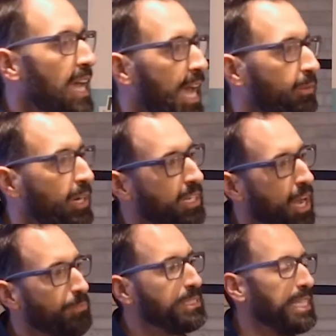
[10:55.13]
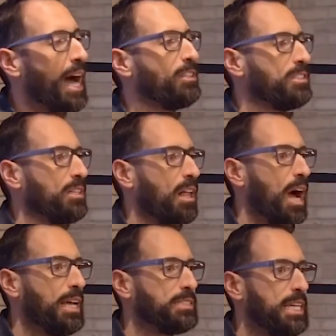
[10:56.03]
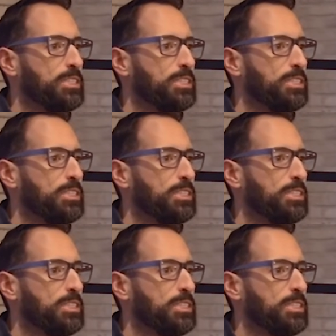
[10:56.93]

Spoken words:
And when it comes down to clients,